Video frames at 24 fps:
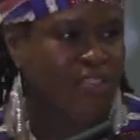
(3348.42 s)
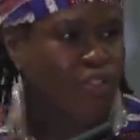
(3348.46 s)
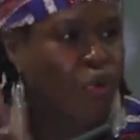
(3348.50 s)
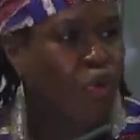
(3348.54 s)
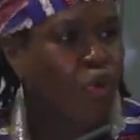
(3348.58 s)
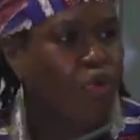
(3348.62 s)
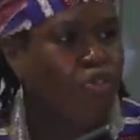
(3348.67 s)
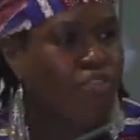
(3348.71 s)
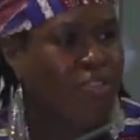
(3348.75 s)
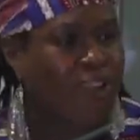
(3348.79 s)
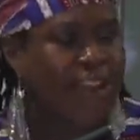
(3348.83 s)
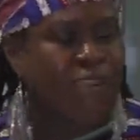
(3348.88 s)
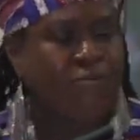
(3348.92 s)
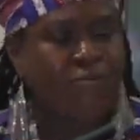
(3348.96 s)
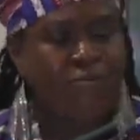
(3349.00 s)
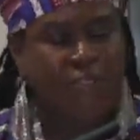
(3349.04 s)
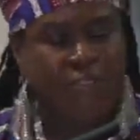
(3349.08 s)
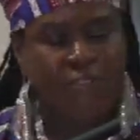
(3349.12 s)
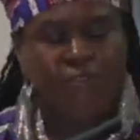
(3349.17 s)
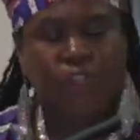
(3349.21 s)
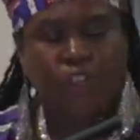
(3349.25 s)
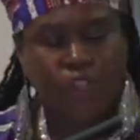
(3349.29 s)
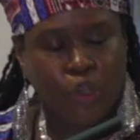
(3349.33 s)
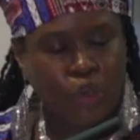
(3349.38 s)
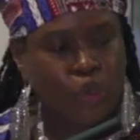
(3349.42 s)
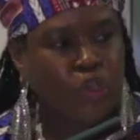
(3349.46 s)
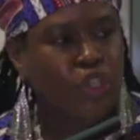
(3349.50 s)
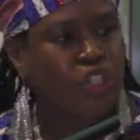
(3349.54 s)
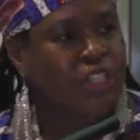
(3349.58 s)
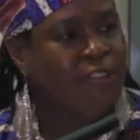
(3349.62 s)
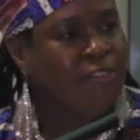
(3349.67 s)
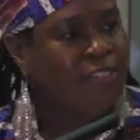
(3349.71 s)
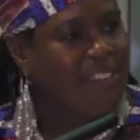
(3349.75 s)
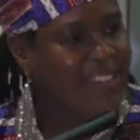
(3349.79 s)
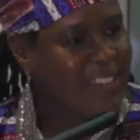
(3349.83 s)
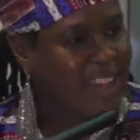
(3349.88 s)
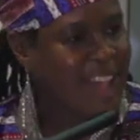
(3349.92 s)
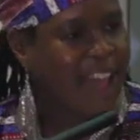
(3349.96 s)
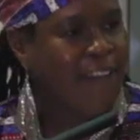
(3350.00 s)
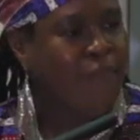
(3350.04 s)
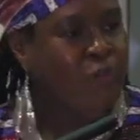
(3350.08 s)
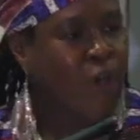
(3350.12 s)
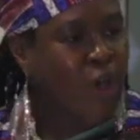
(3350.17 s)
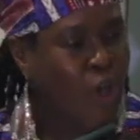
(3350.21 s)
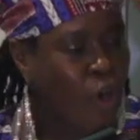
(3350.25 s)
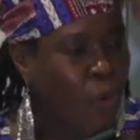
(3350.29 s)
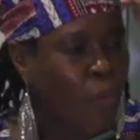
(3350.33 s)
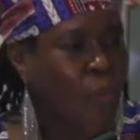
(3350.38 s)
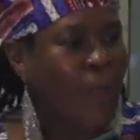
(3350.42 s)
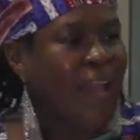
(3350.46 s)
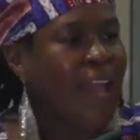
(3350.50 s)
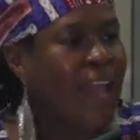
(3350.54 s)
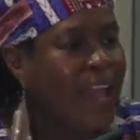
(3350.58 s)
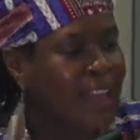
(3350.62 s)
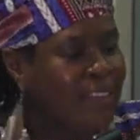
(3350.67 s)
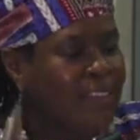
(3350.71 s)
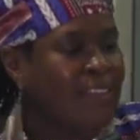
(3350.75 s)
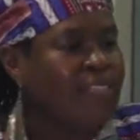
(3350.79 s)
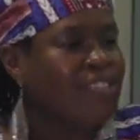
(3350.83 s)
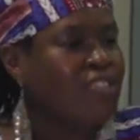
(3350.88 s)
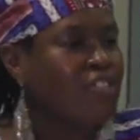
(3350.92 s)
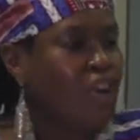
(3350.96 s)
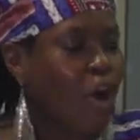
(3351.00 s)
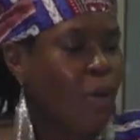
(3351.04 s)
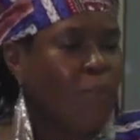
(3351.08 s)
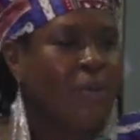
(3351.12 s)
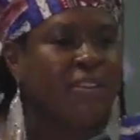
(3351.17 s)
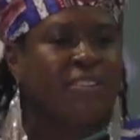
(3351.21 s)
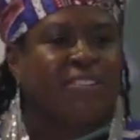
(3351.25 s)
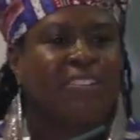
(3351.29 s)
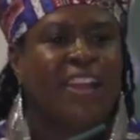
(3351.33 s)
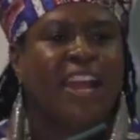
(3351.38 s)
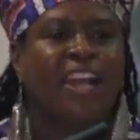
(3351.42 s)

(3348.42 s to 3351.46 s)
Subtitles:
as all great revolutionaries have. And as Thomas